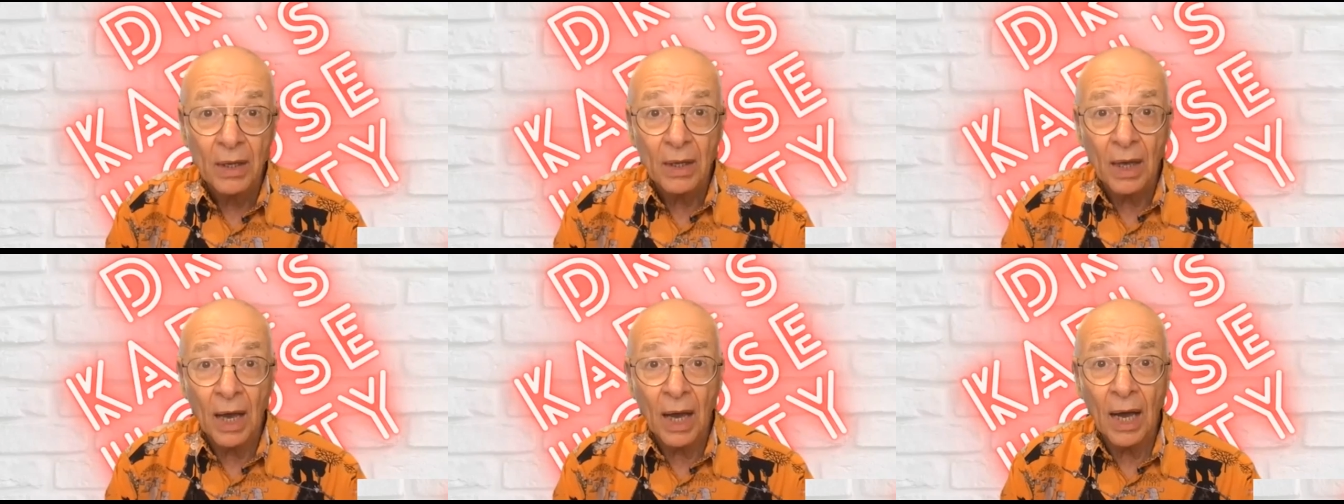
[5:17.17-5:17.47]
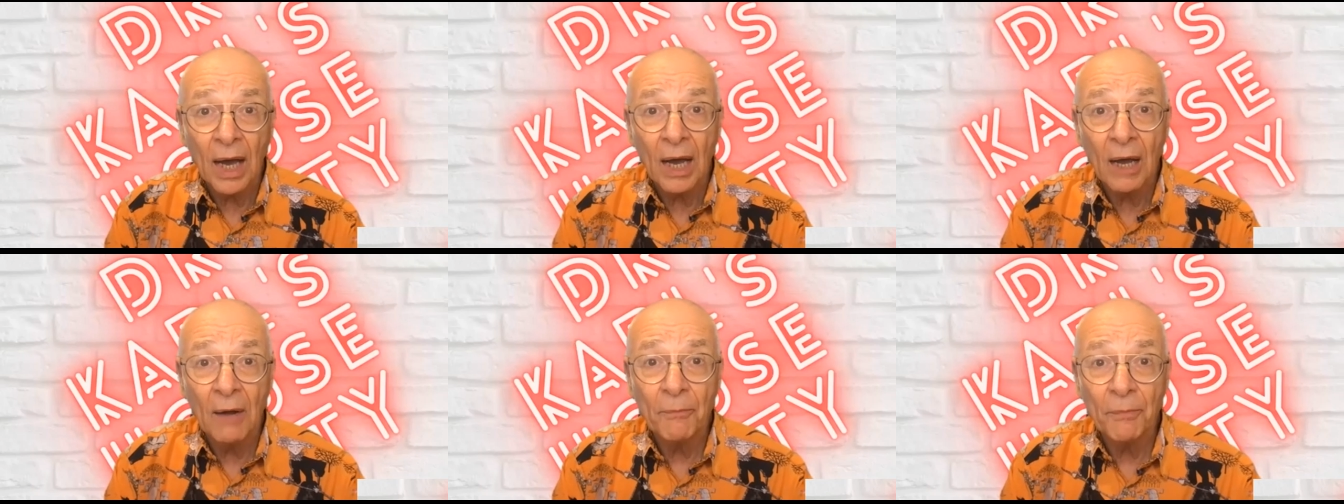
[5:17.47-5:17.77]

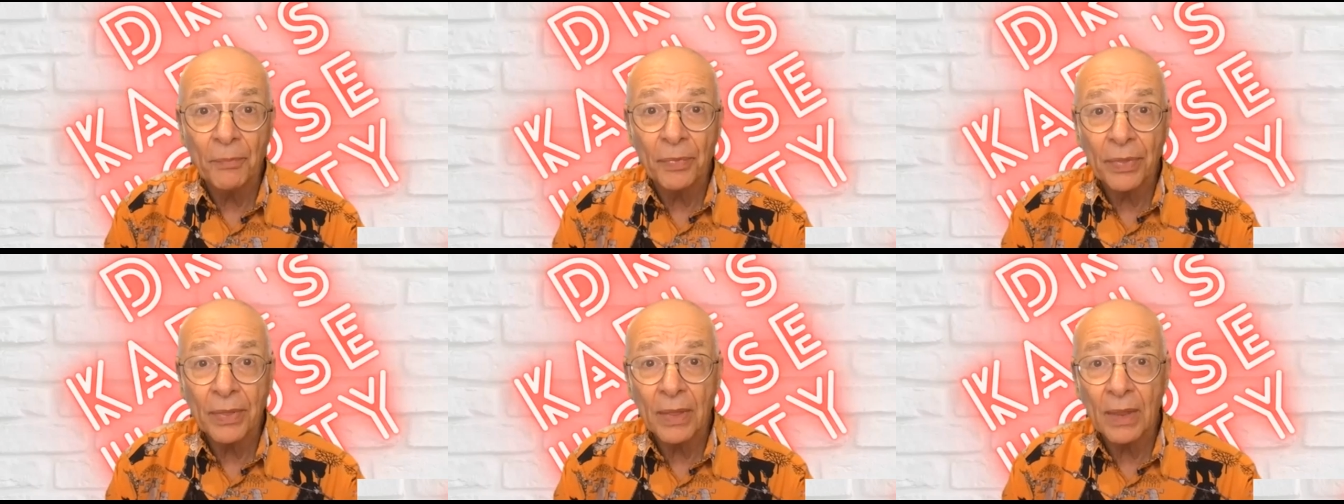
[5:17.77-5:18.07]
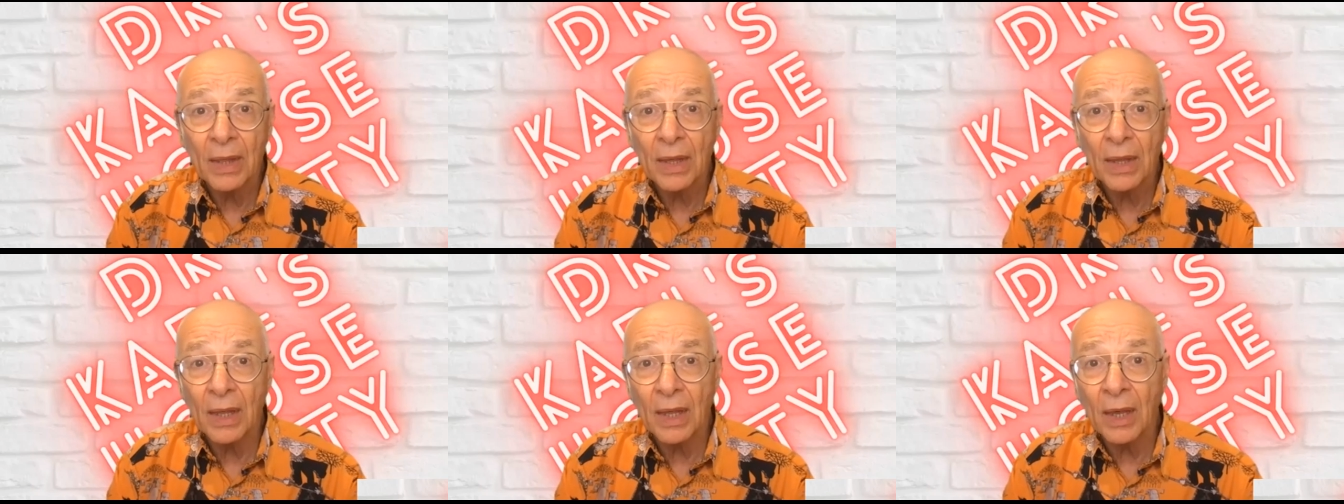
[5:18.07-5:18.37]

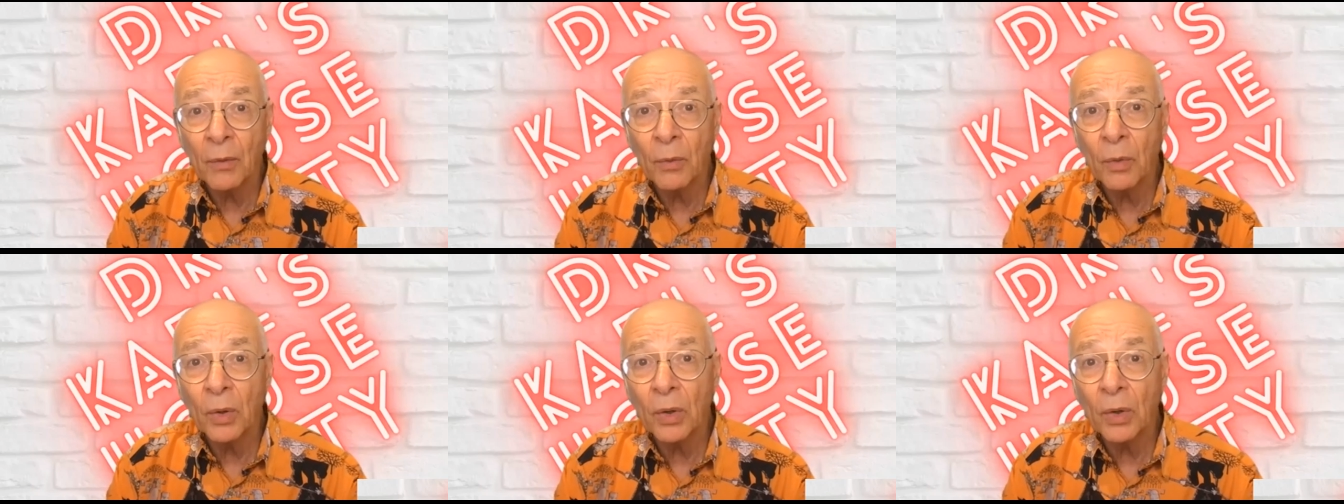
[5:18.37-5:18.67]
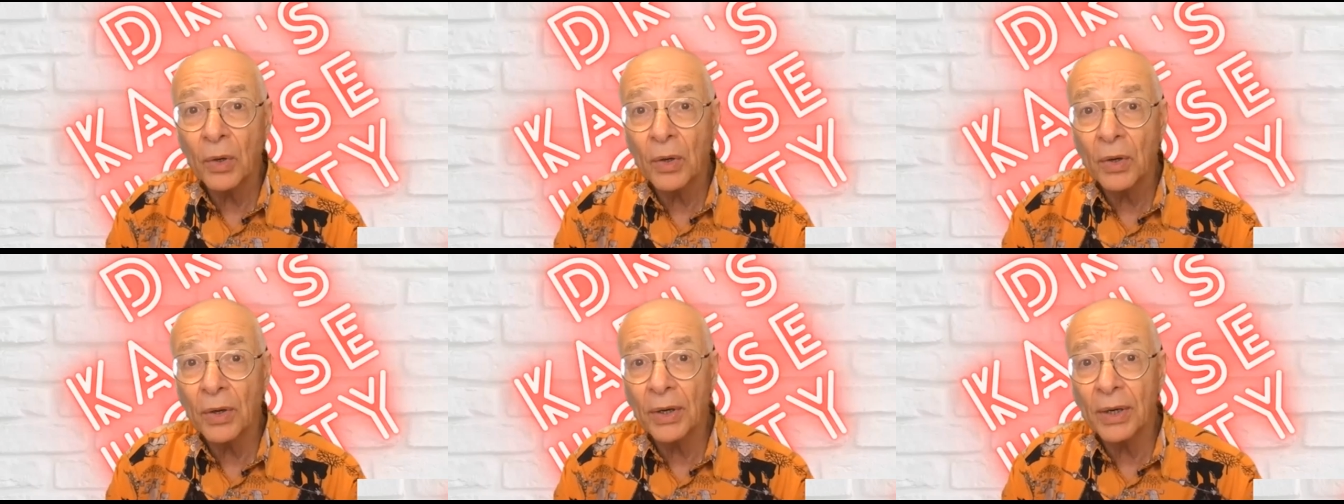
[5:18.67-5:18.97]
it
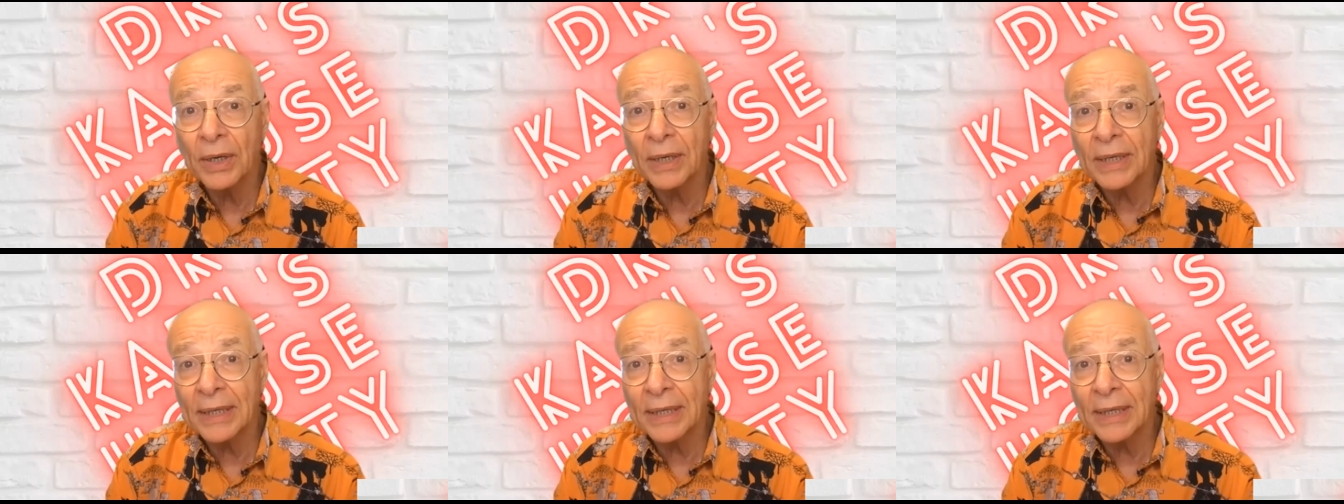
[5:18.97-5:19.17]
will